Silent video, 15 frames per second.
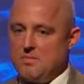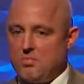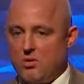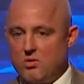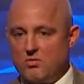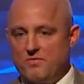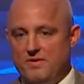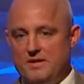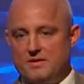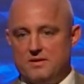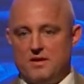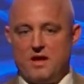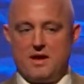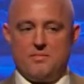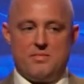perfect
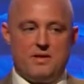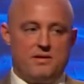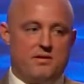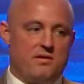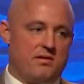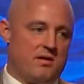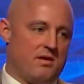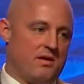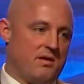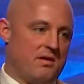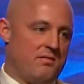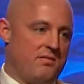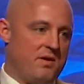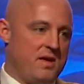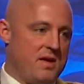alignment
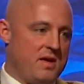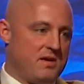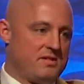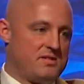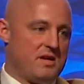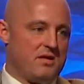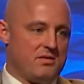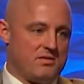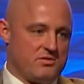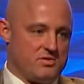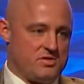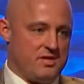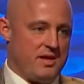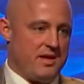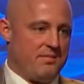of
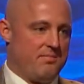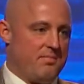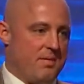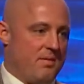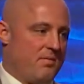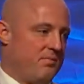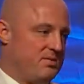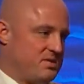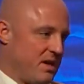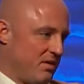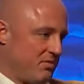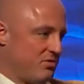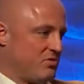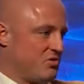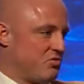sellers
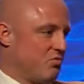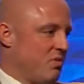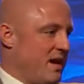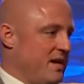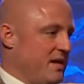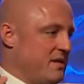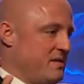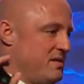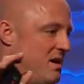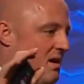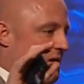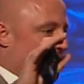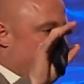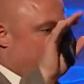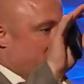ready to
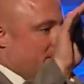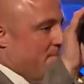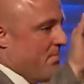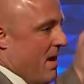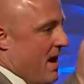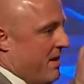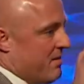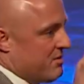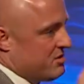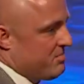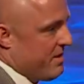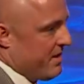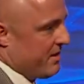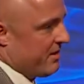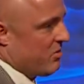sell and buyers
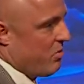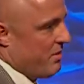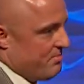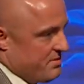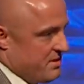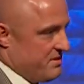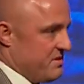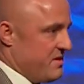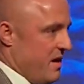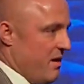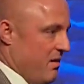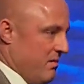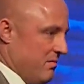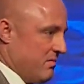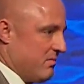being equipped to sell,
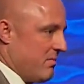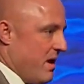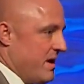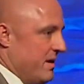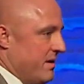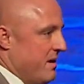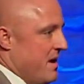right?